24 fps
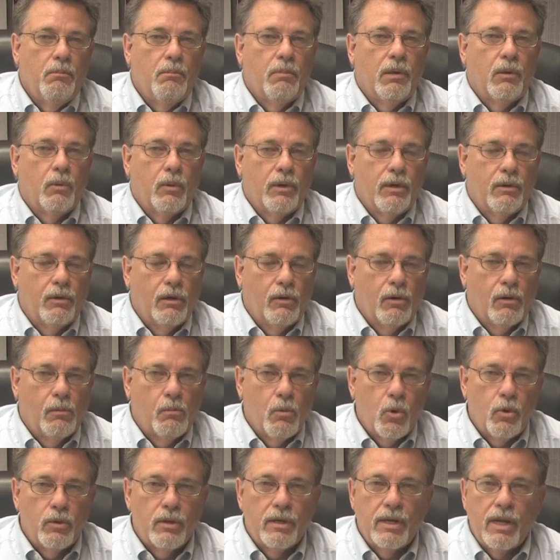but we are
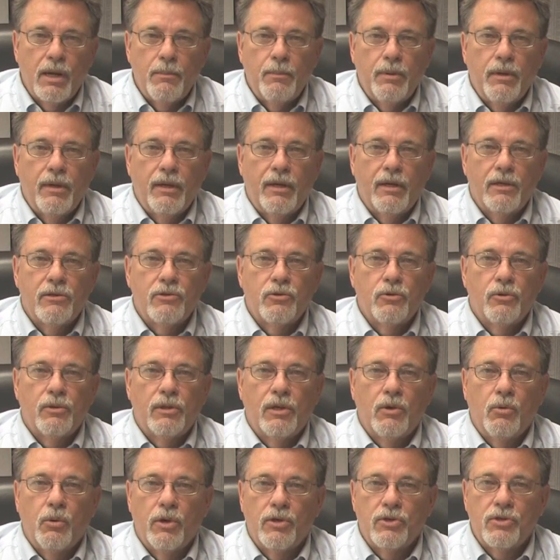more than happy to answer
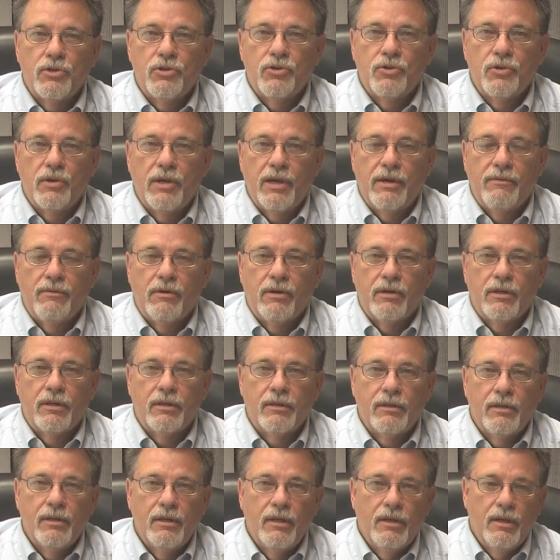any questions you have on
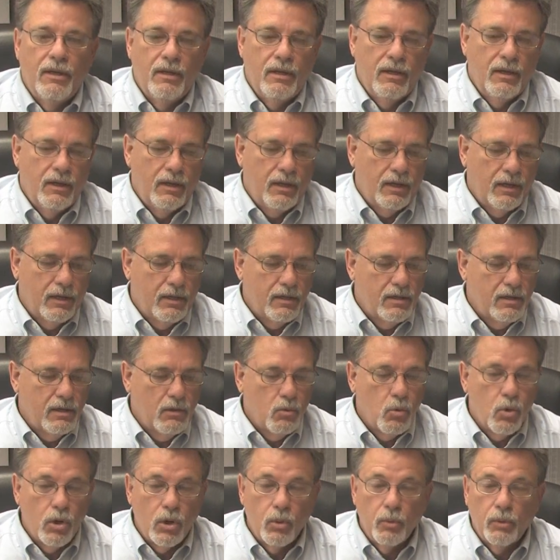it and
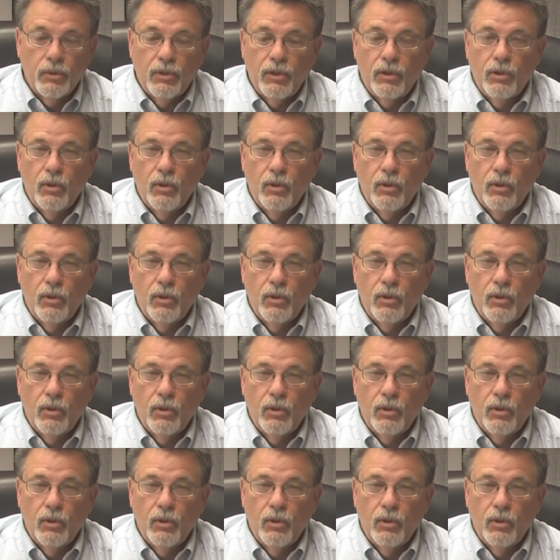uh, work with